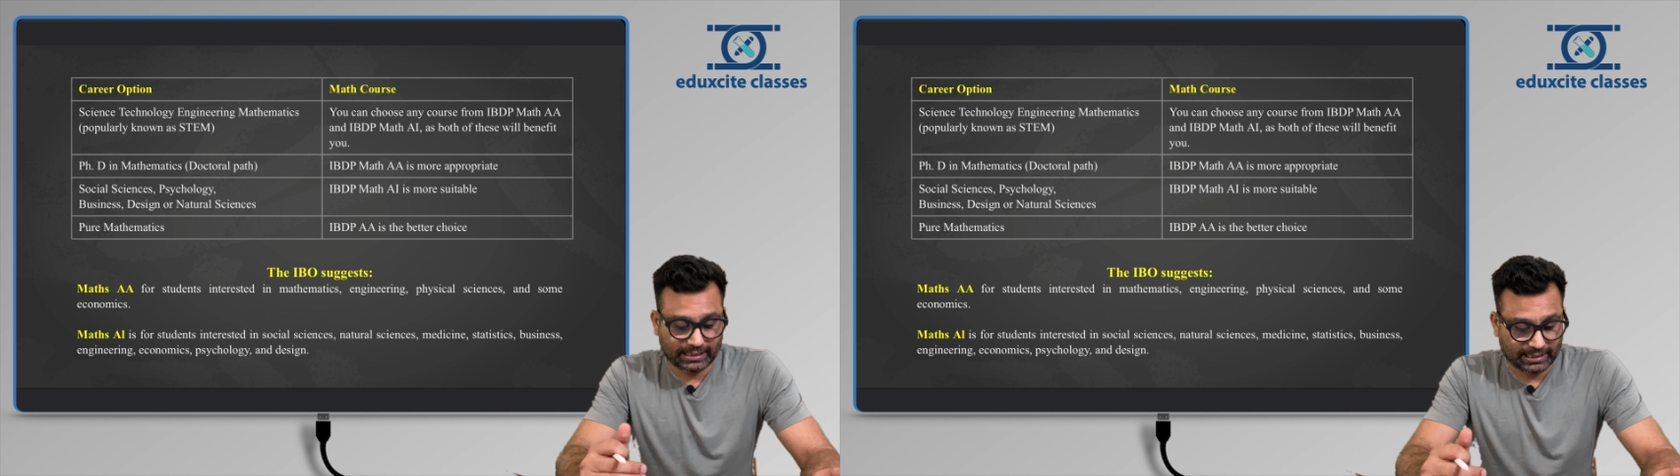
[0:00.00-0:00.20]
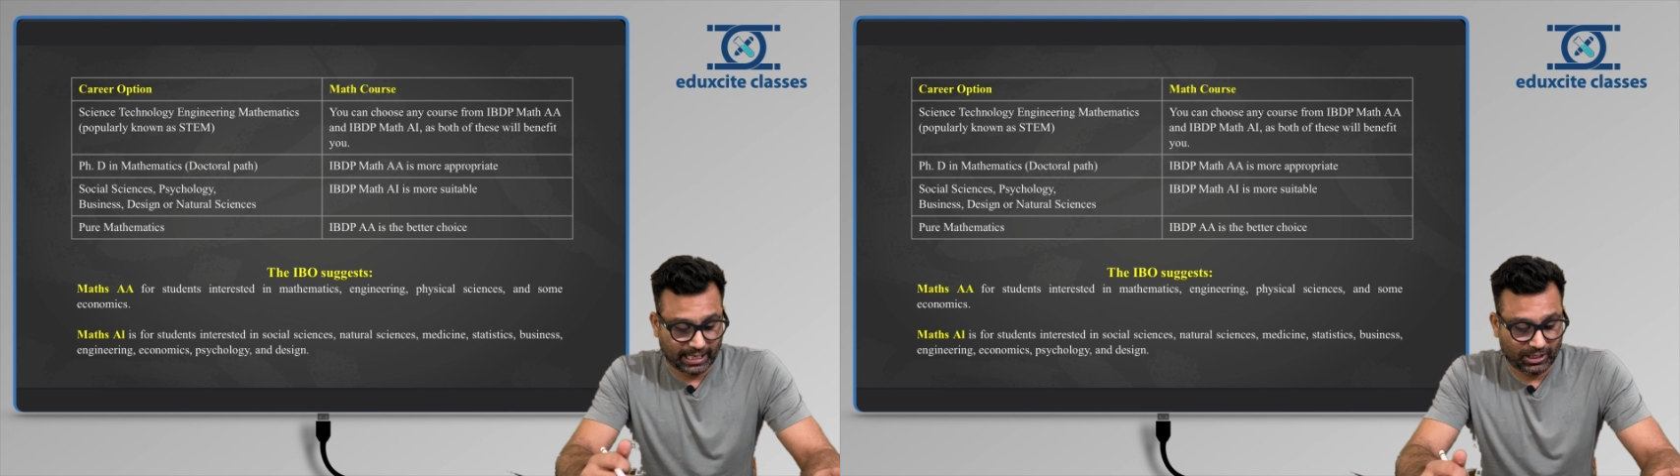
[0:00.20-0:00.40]

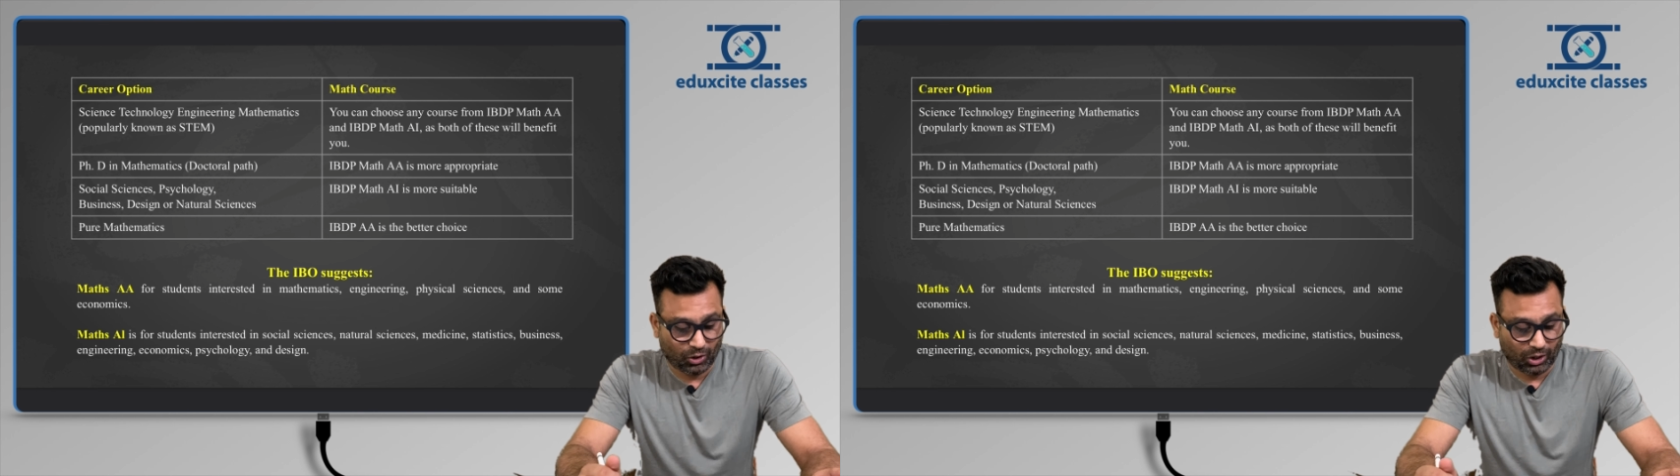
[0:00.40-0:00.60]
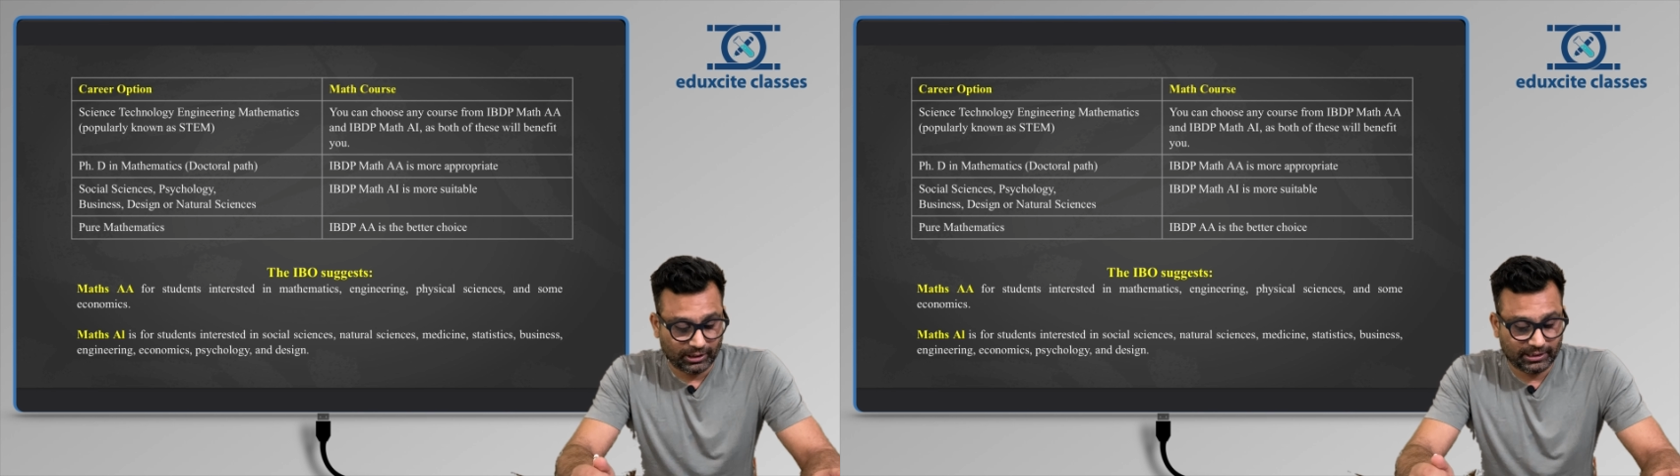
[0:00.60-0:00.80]

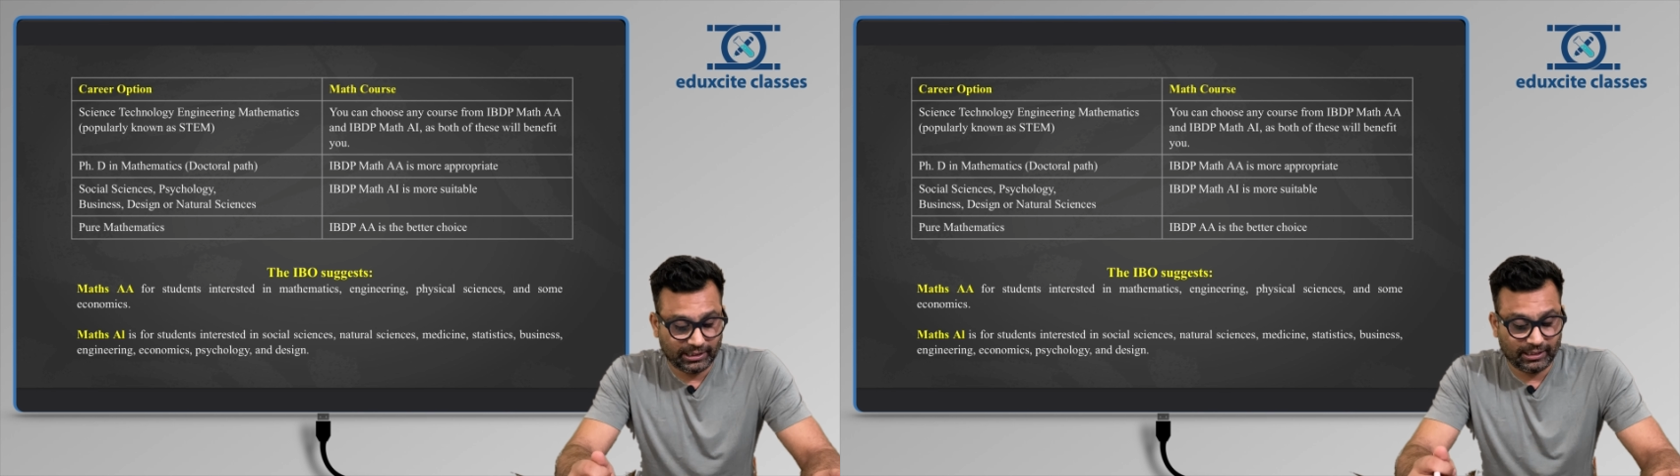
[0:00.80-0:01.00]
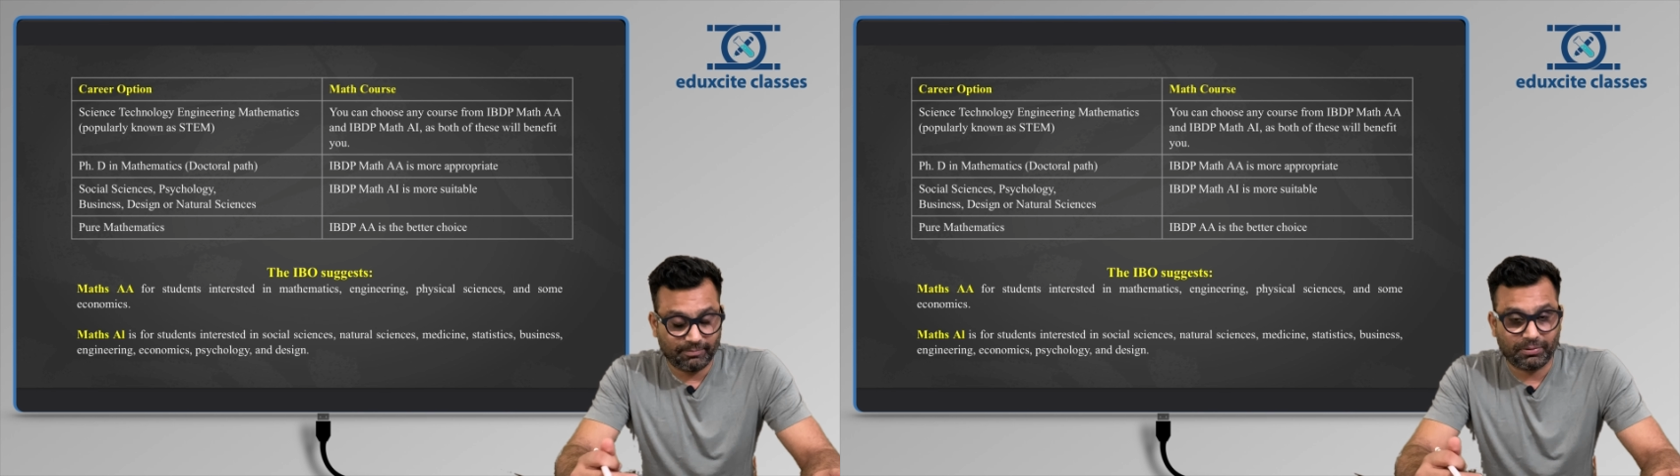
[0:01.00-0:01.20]

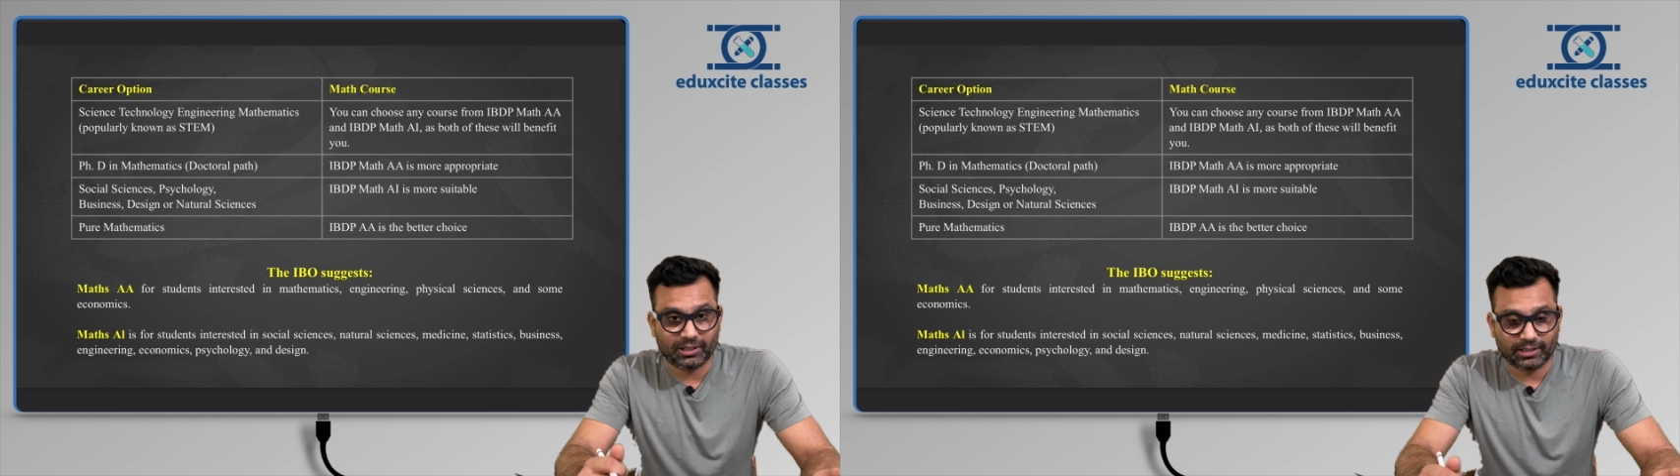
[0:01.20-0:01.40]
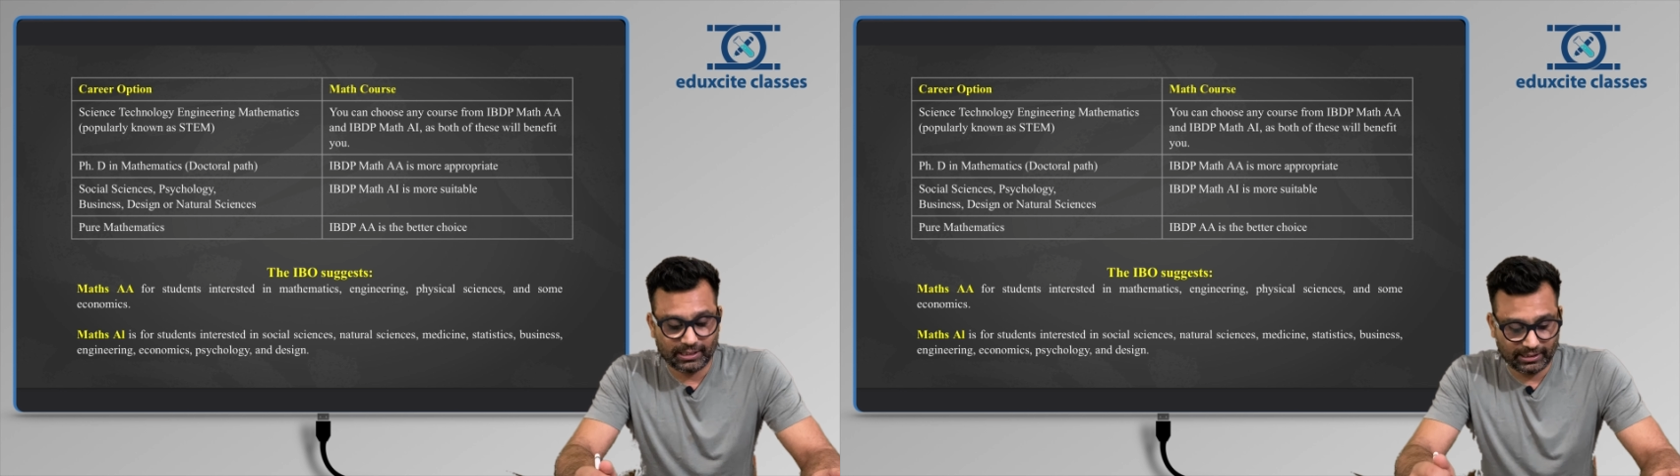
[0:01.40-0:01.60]
psychology,
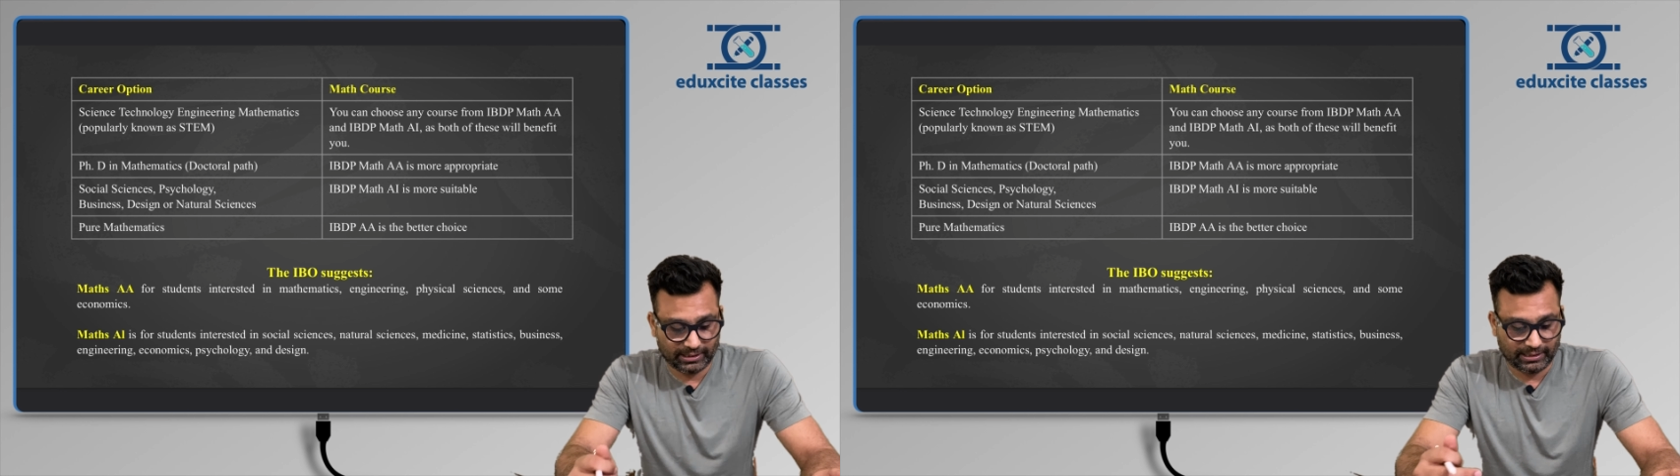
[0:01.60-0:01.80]
business,